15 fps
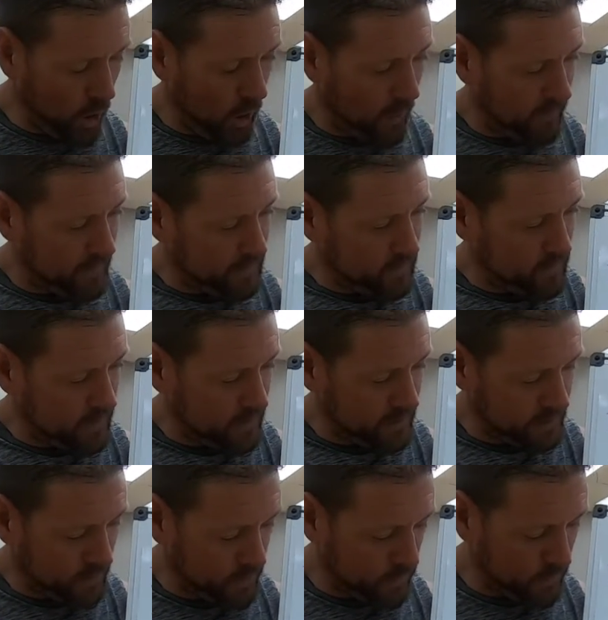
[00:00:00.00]
On this
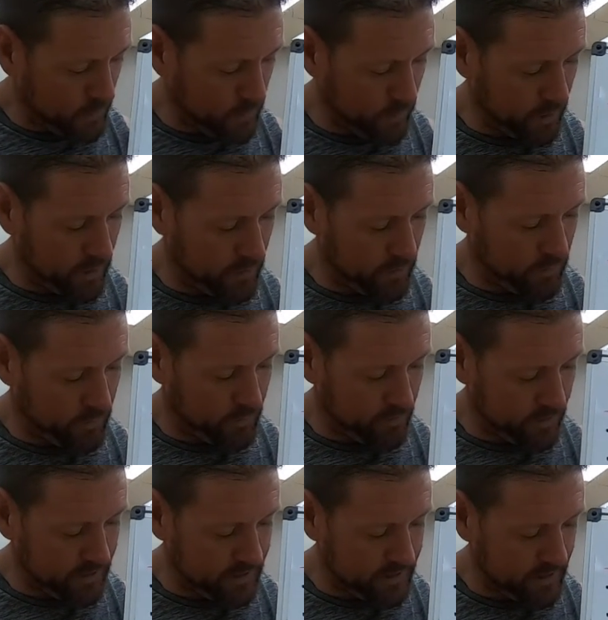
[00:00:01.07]
one, we're gonna do
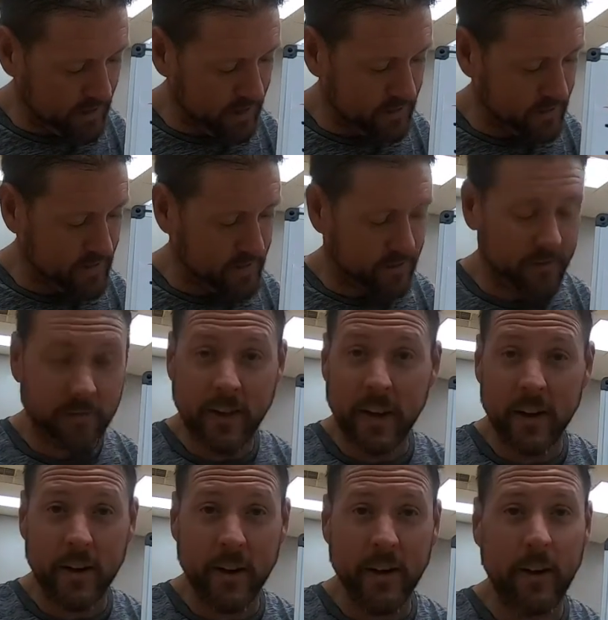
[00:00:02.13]
3 sets to
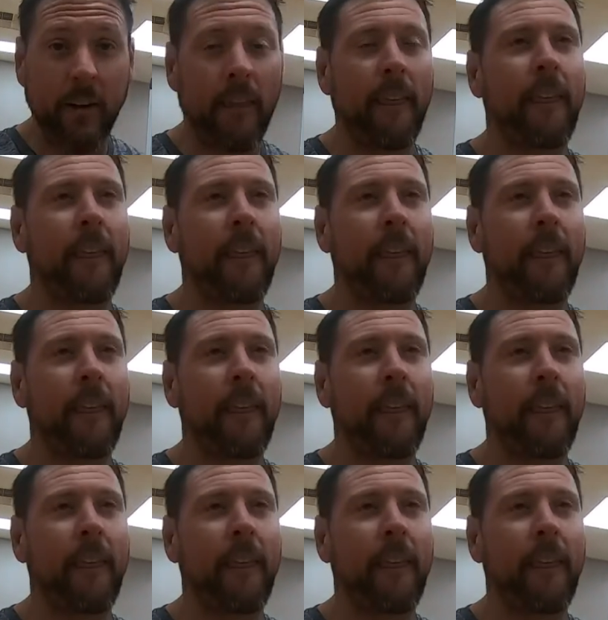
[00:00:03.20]
failure.